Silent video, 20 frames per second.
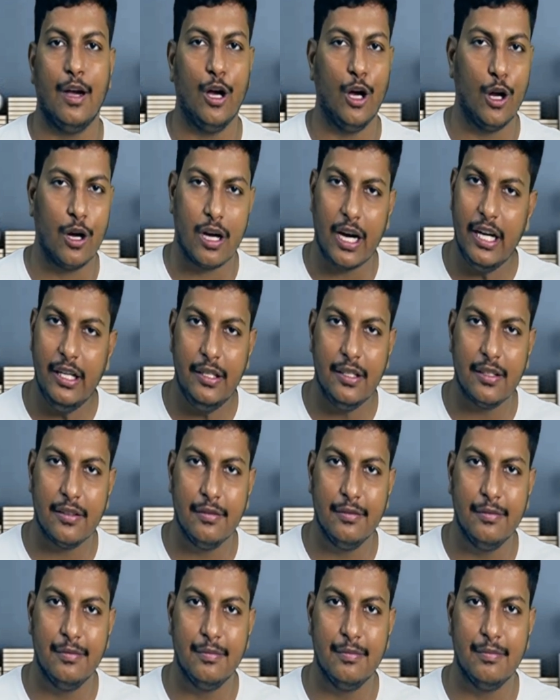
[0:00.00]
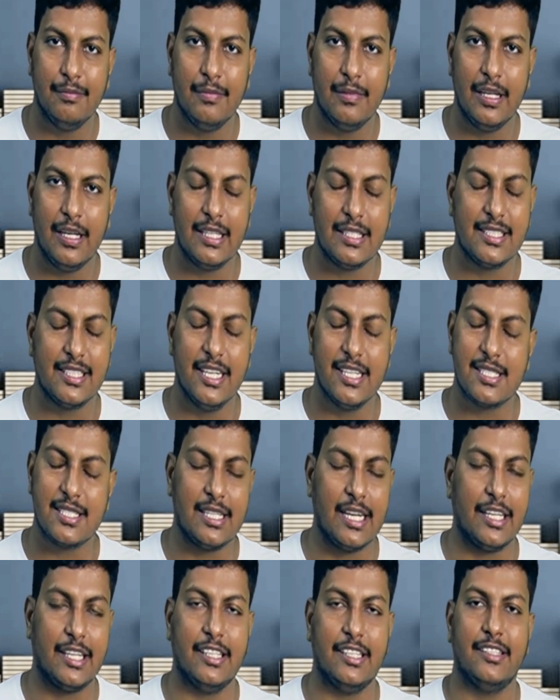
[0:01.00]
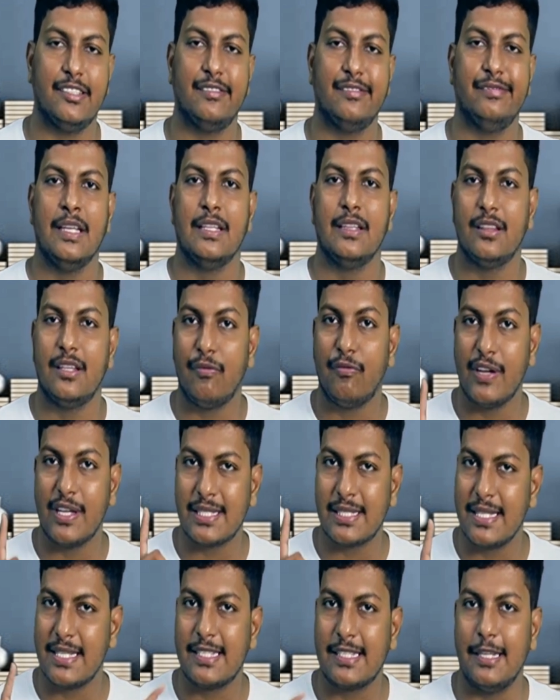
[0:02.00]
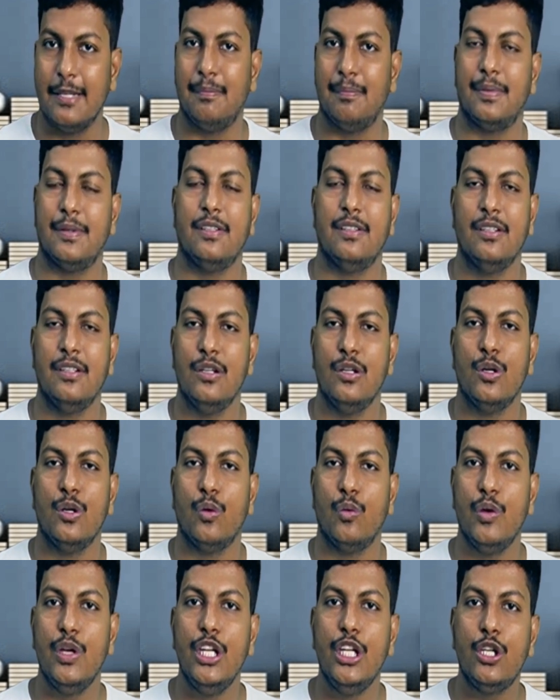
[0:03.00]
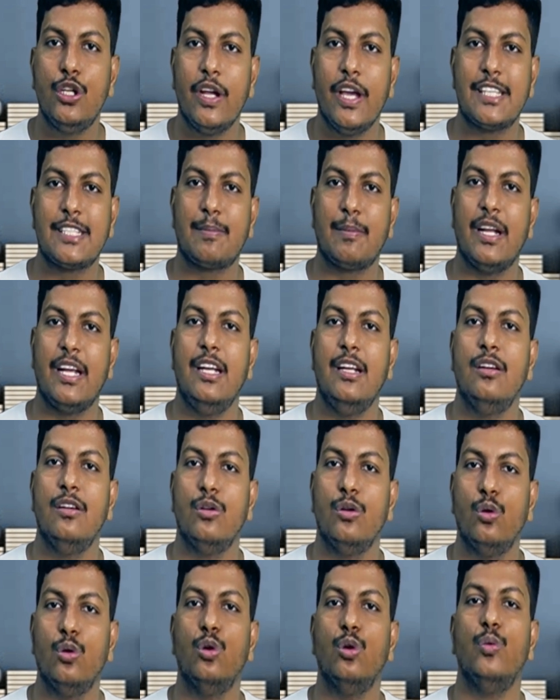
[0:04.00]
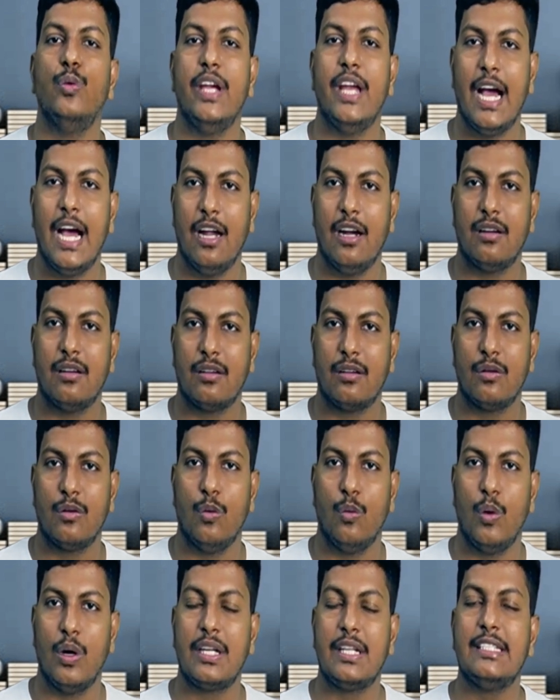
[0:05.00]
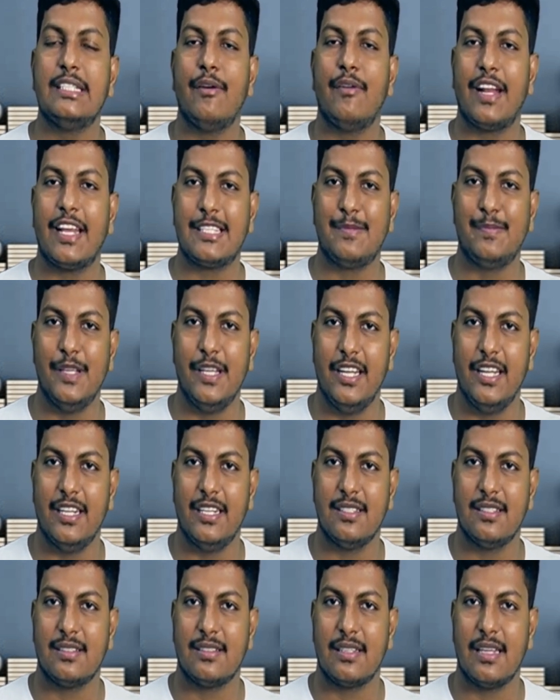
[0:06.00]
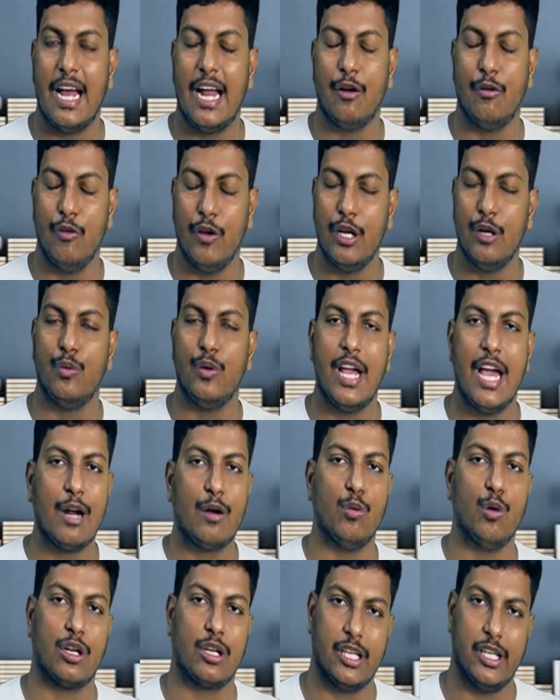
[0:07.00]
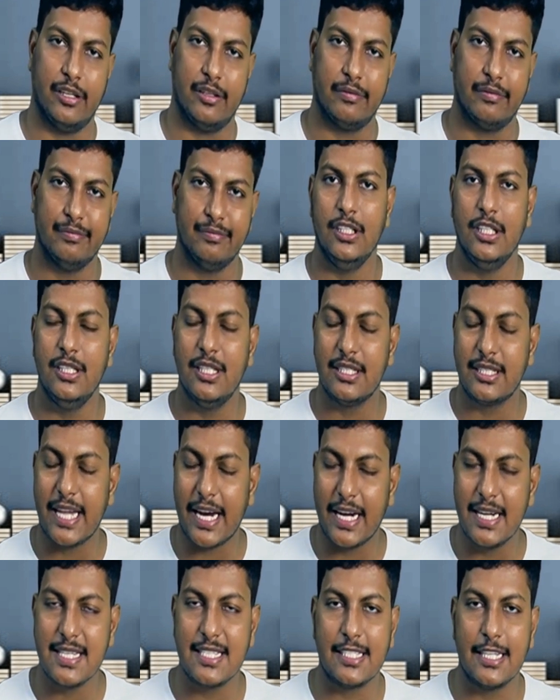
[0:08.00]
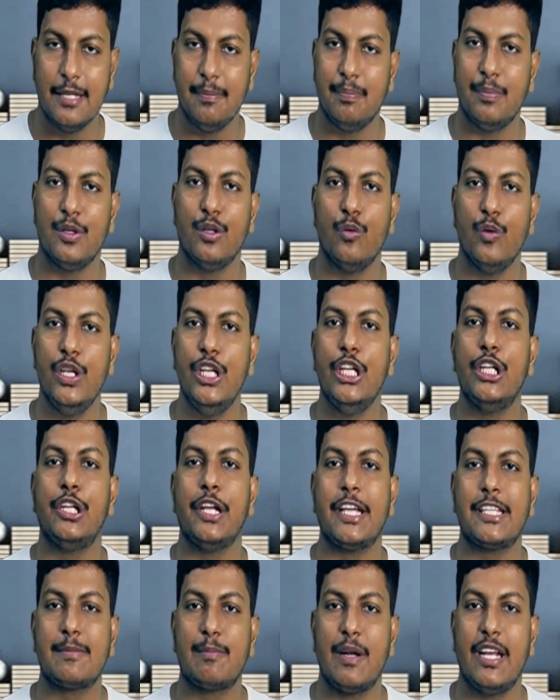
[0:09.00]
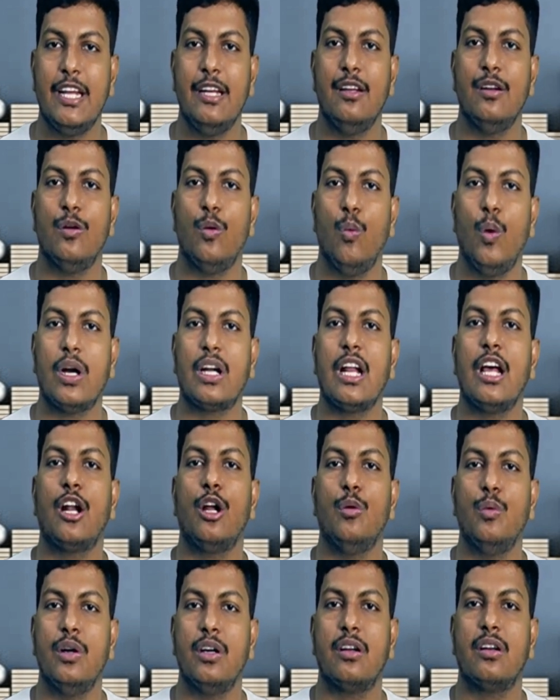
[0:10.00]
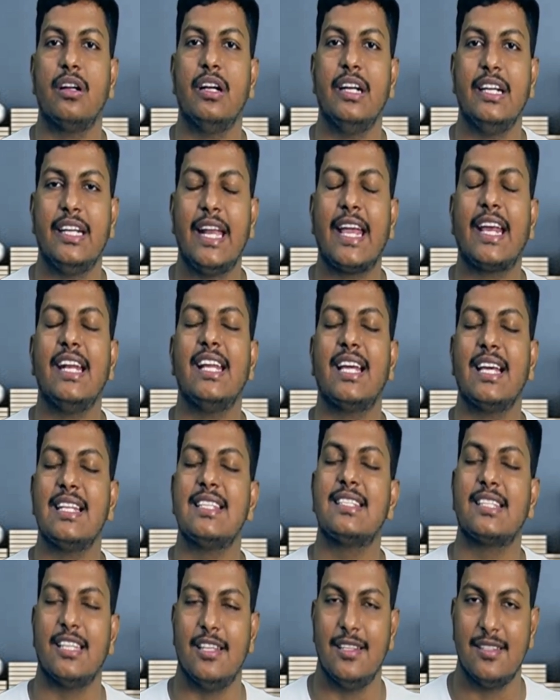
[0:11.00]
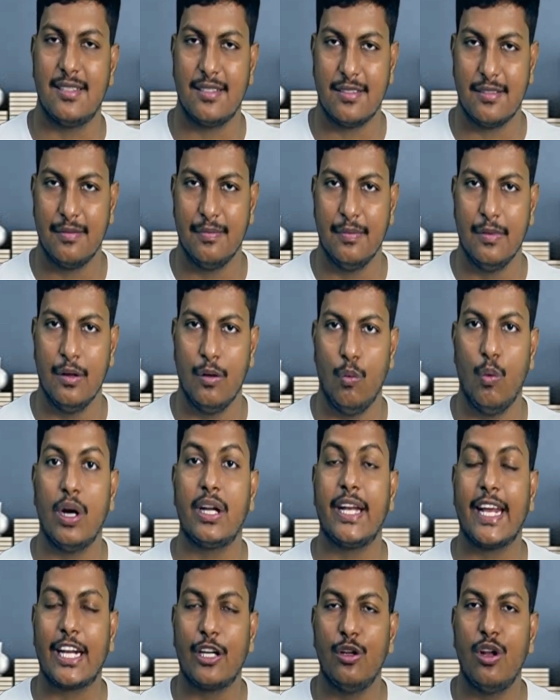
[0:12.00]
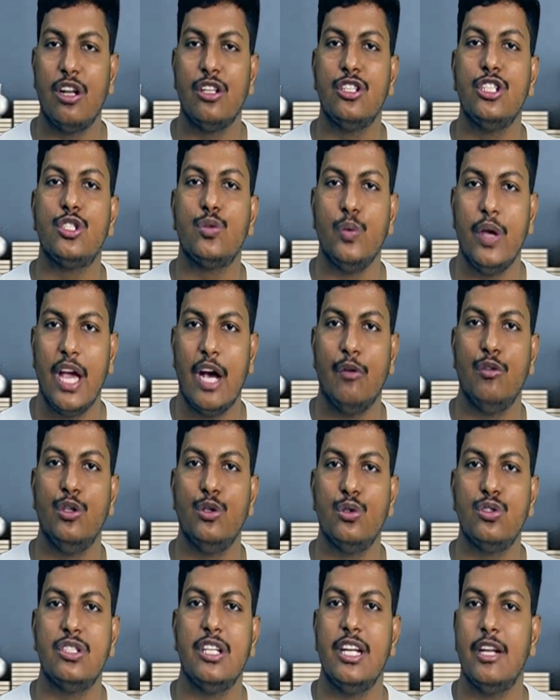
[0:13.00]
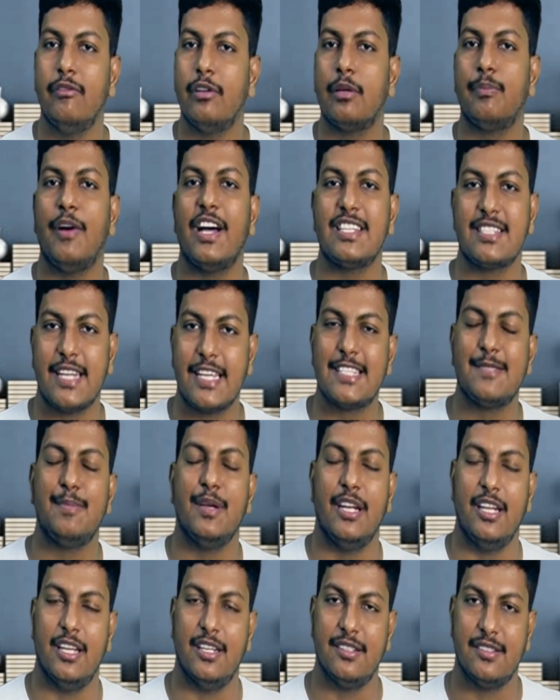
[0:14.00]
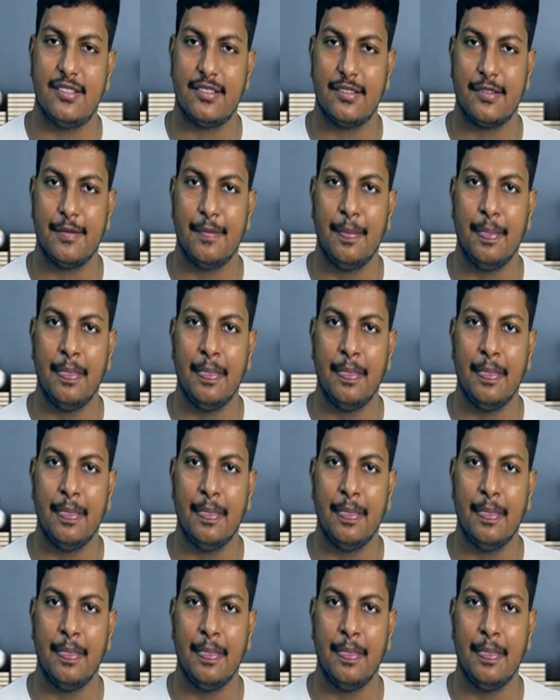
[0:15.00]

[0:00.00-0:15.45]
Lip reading: Alright, let's get started. The first step, we need to explain who we are, what is our experience and where we are working. In the second step, we need to explain what are our technical skills, what technologies we have used in our past experience.